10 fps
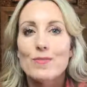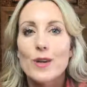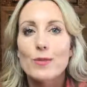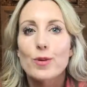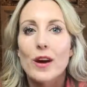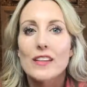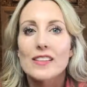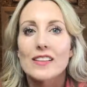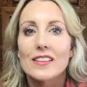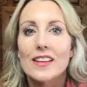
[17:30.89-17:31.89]
Be
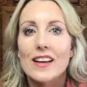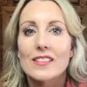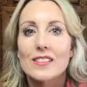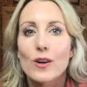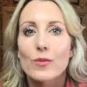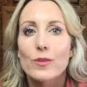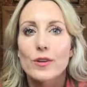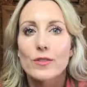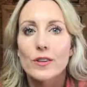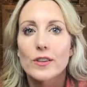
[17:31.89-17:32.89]
present. That is so
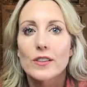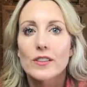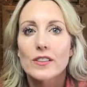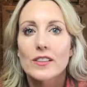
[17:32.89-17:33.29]
beautiful.